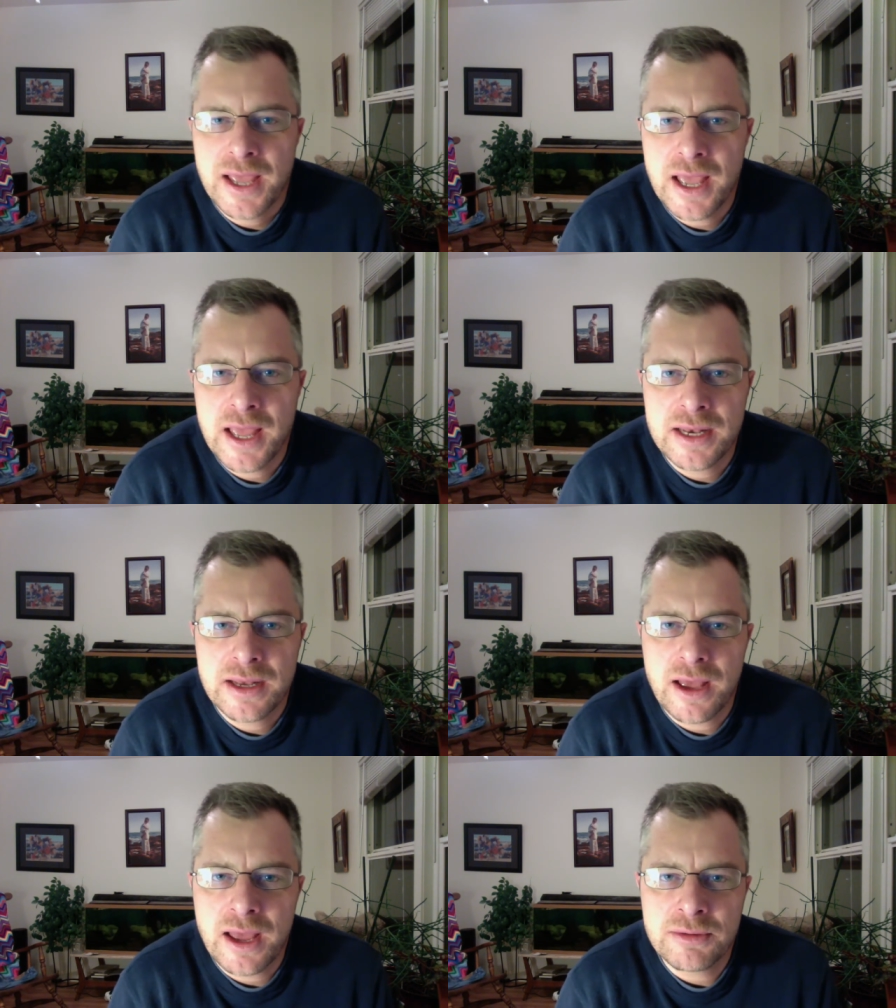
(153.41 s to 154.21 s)

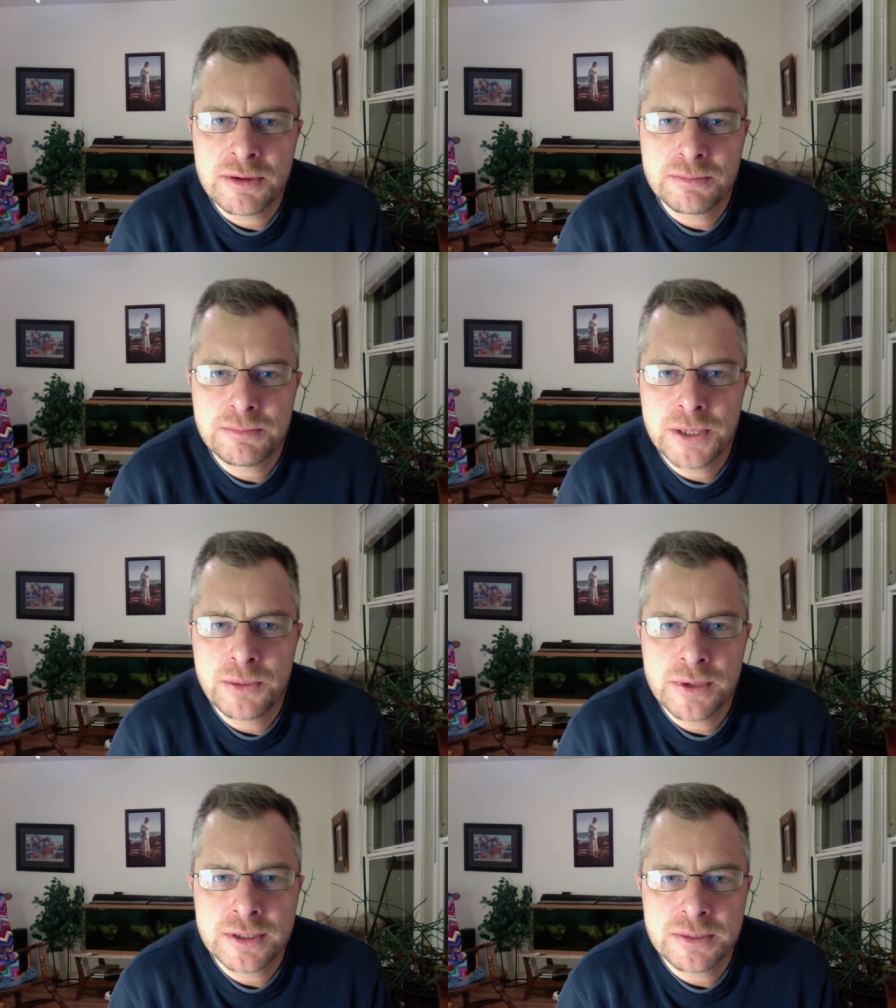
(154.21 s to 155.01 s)
And I would be
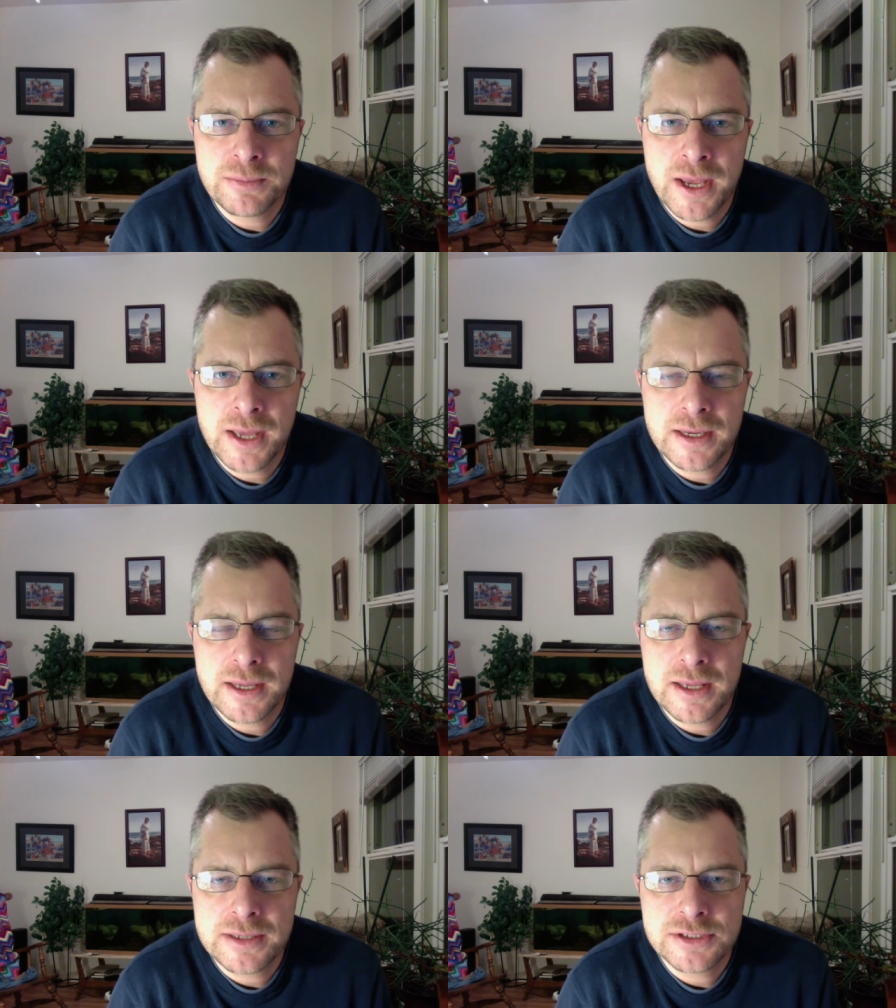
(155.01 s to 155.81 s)
willing to bet,
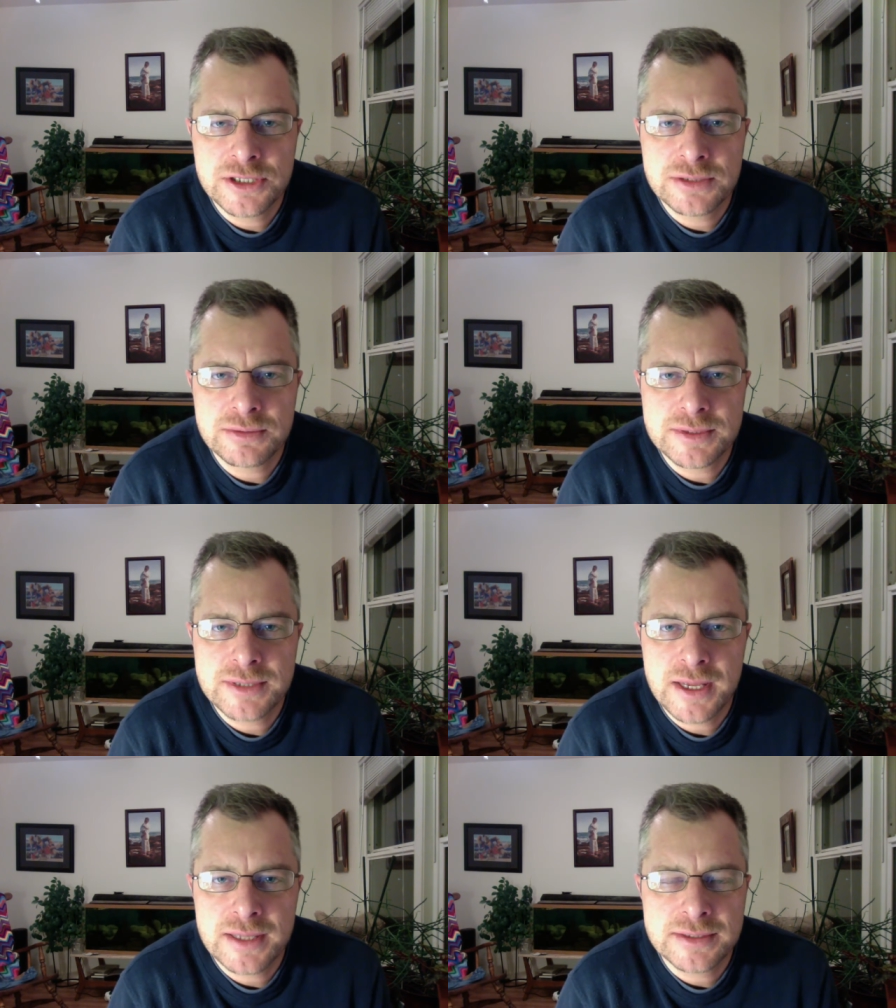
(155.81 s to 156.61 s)
as Jesus would
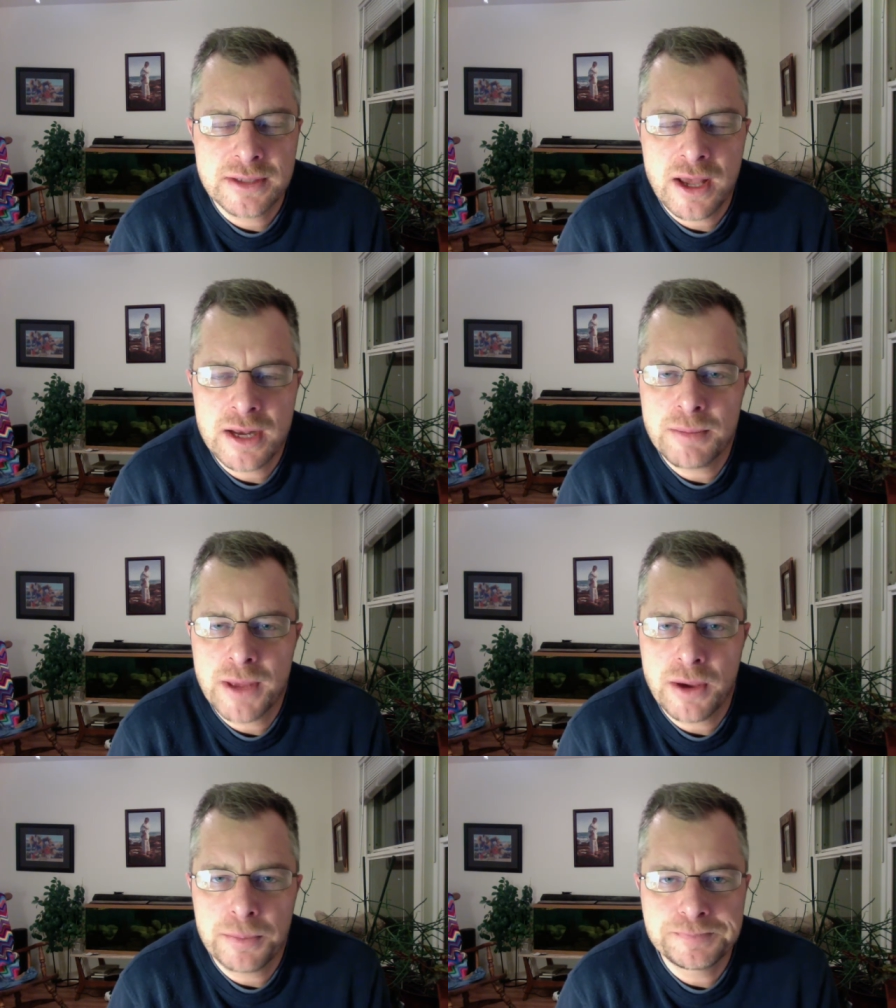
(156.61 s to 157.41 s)
say, it's not
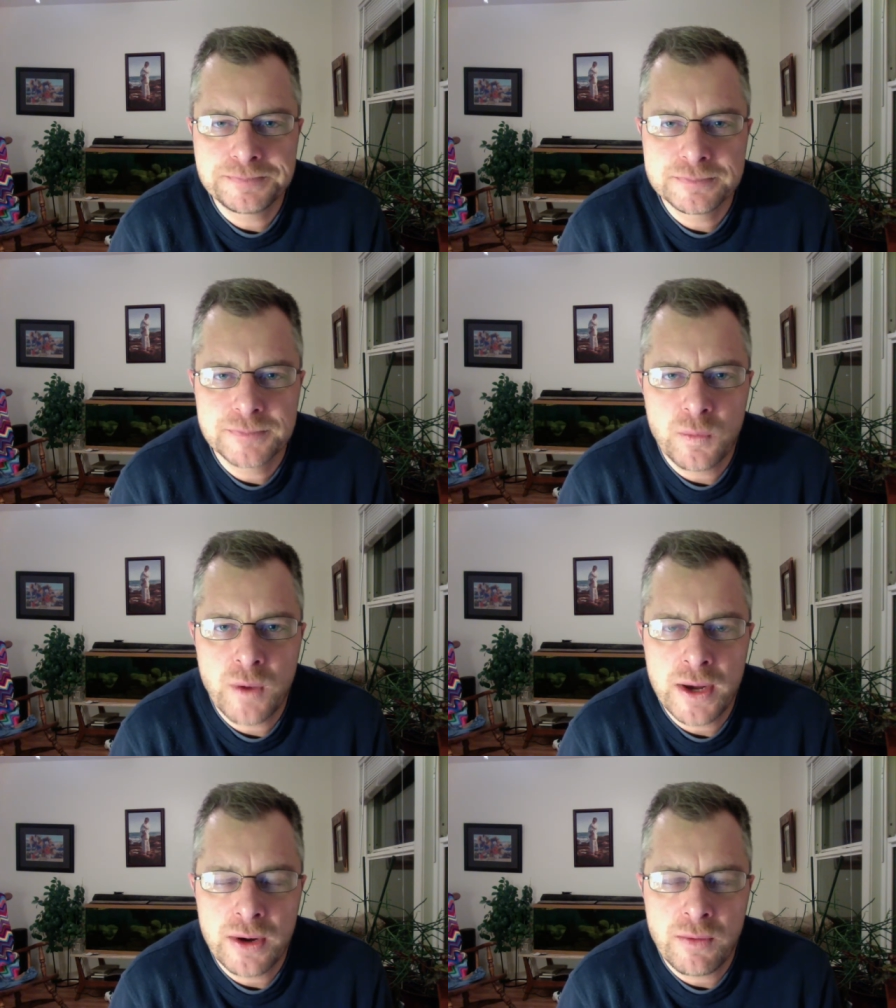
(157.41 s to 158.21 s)
about
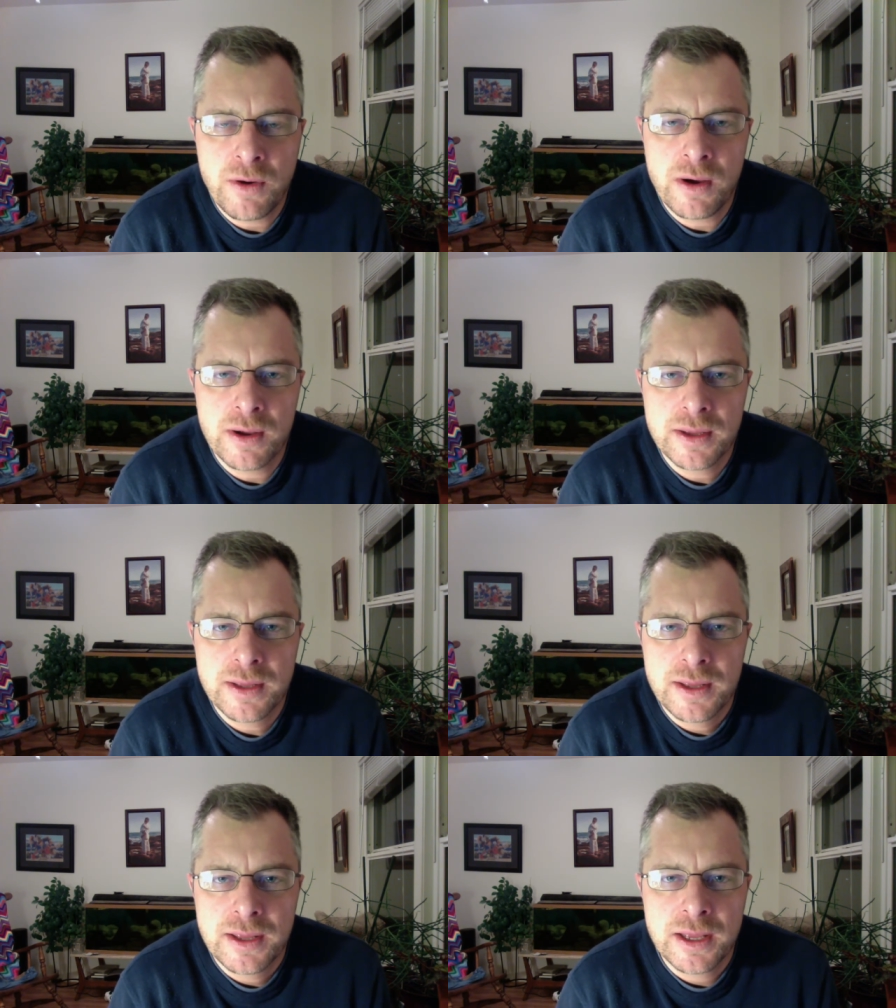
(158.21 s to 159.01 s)
right or wrong.
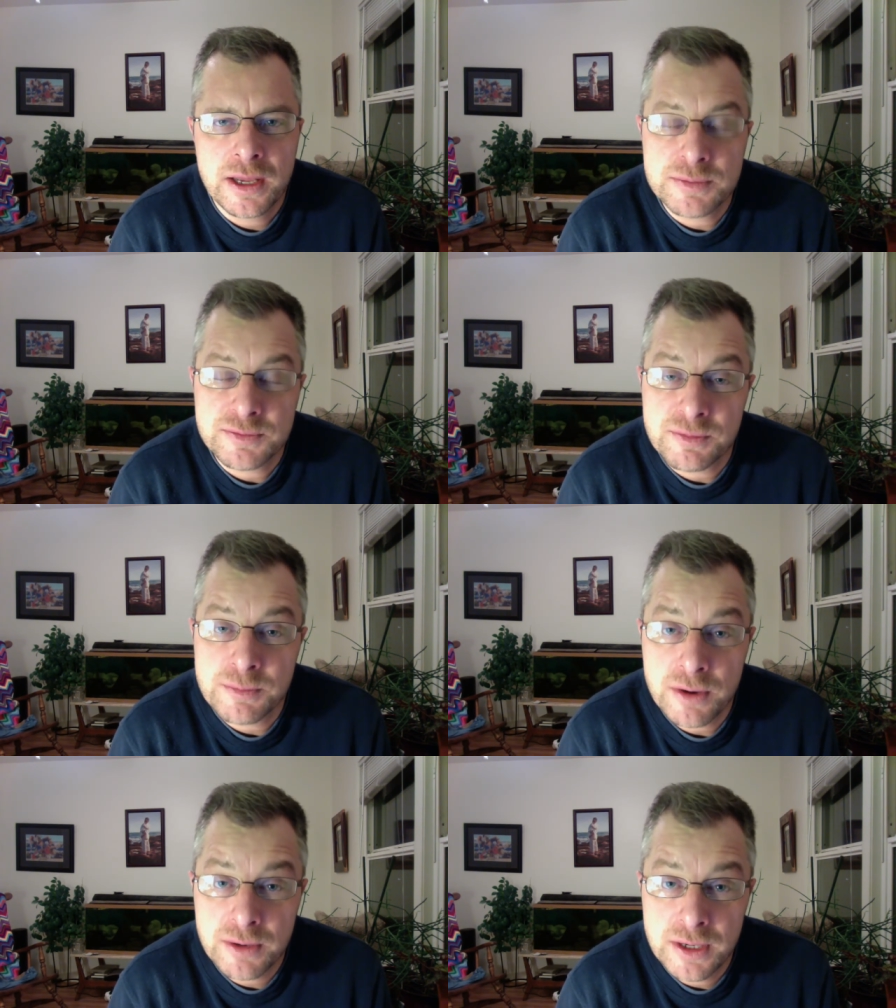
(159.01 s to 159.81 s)
It comes from
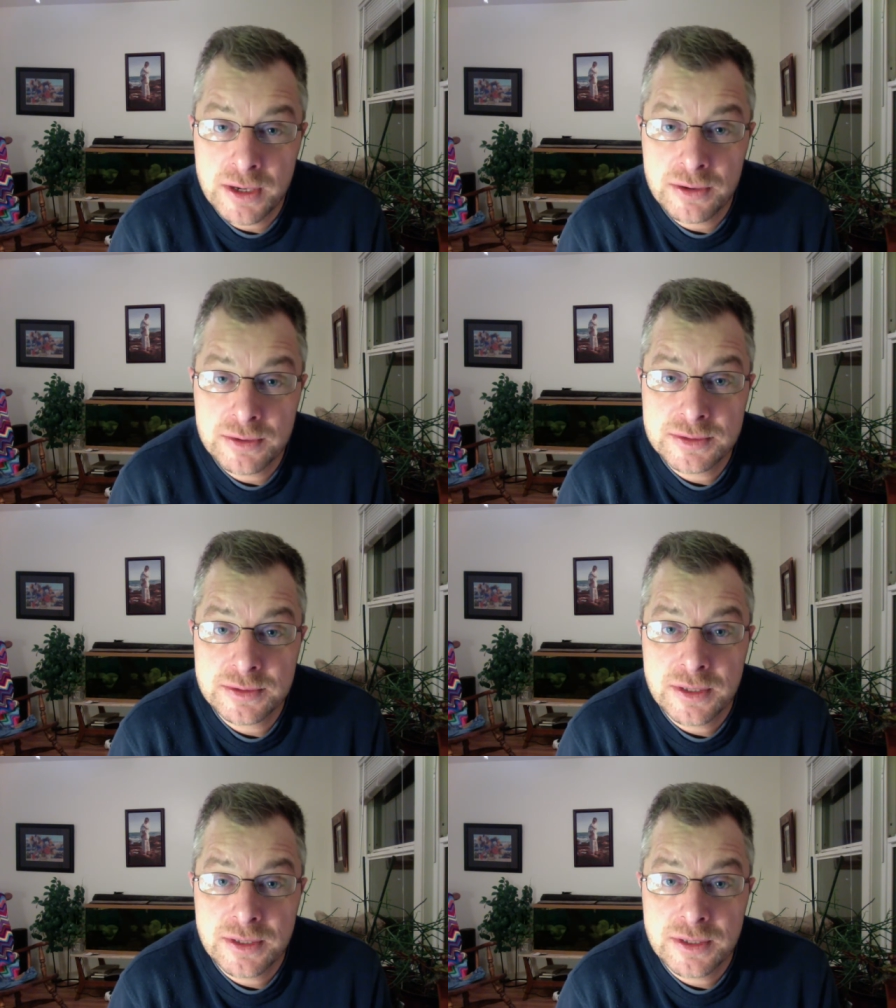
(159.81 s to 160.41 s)
our egos,